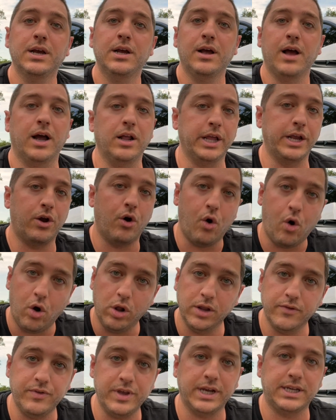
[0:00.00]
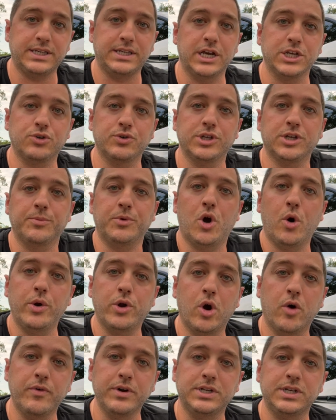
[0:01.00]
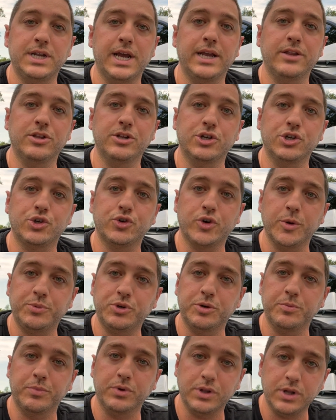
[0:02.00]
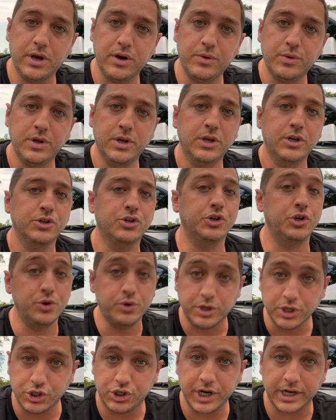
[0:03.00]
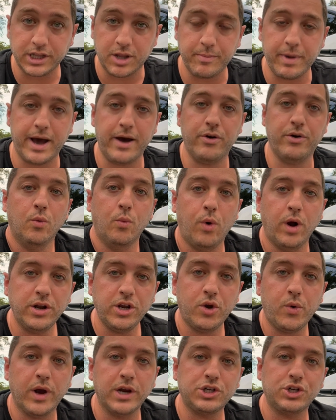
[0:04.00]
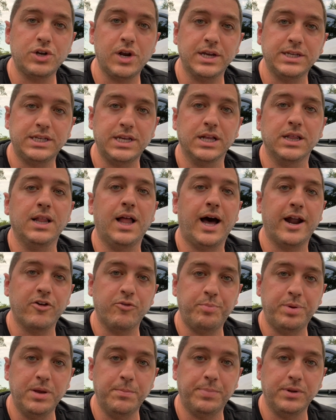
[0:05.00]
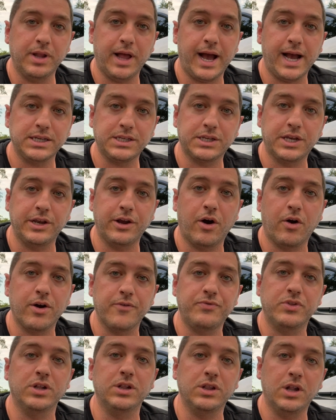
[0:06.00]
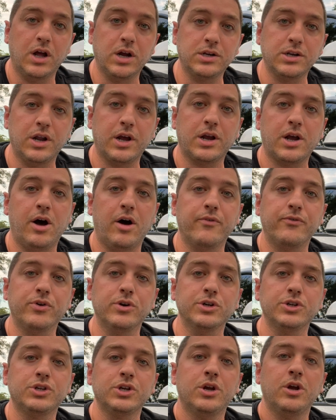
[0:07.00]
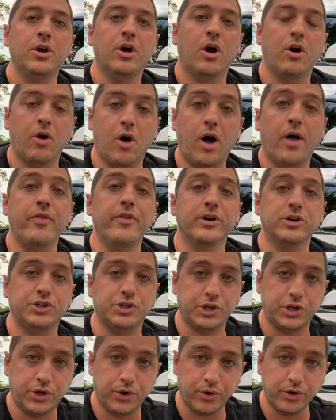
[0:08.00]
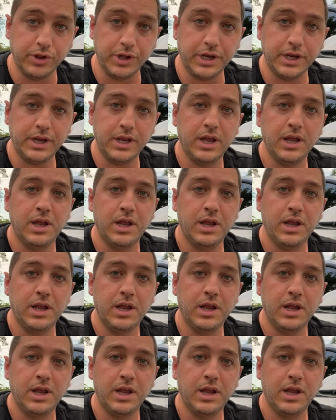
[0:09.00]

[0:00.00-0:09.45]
I'll link all of the accessories I'm going over today in the description below, so you can check them out. One question I see a lot of people asking are if the lug nut covers are on there securely.